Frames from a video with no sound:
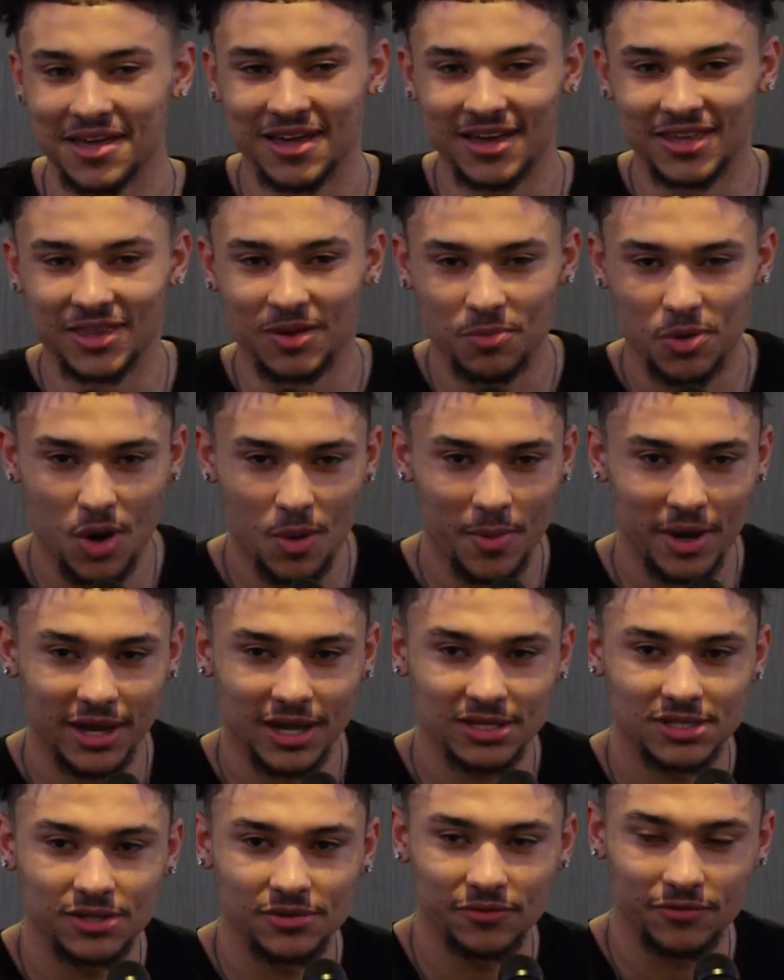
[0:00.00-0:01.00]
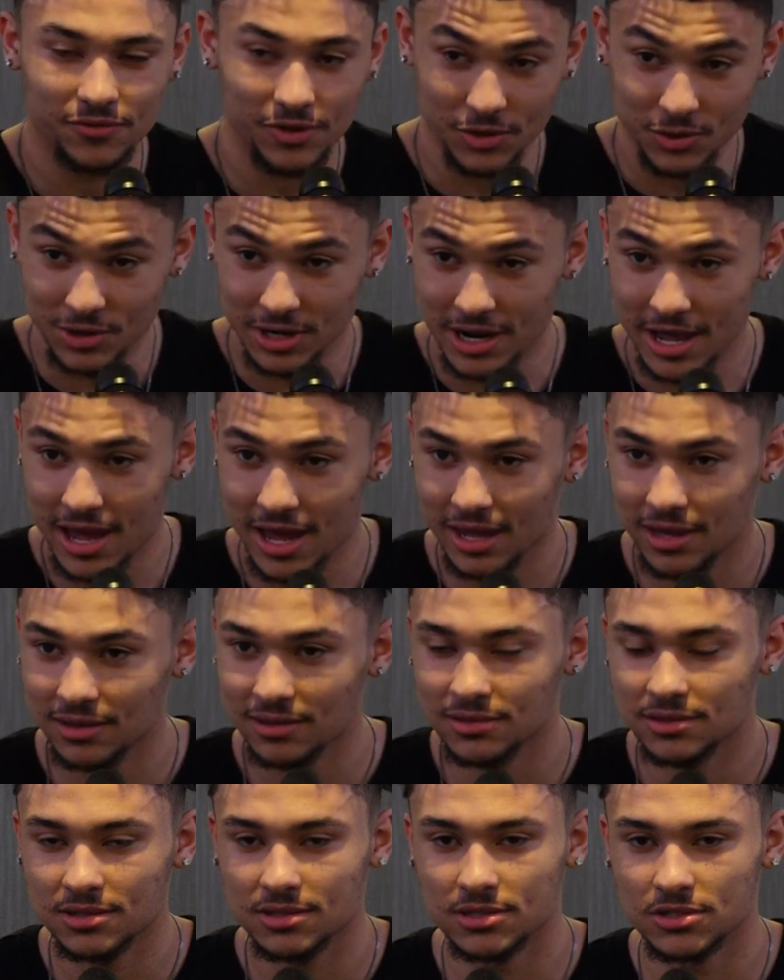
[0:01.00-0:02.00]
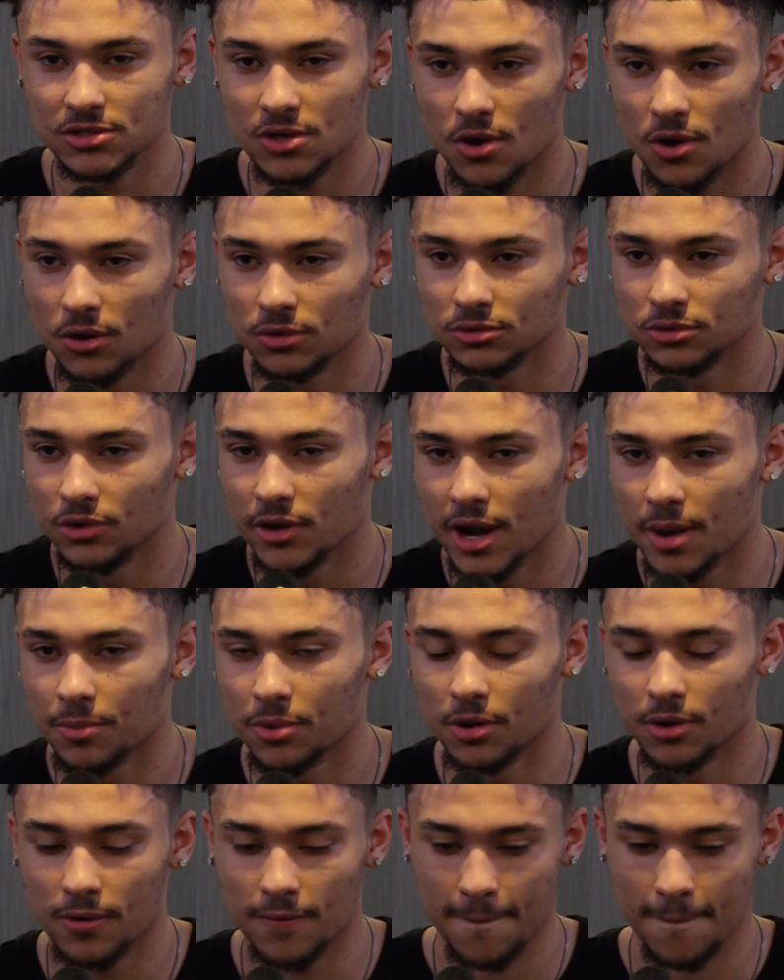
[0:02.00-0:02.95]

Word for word: And the poem I got to, for you today is called Grandpa.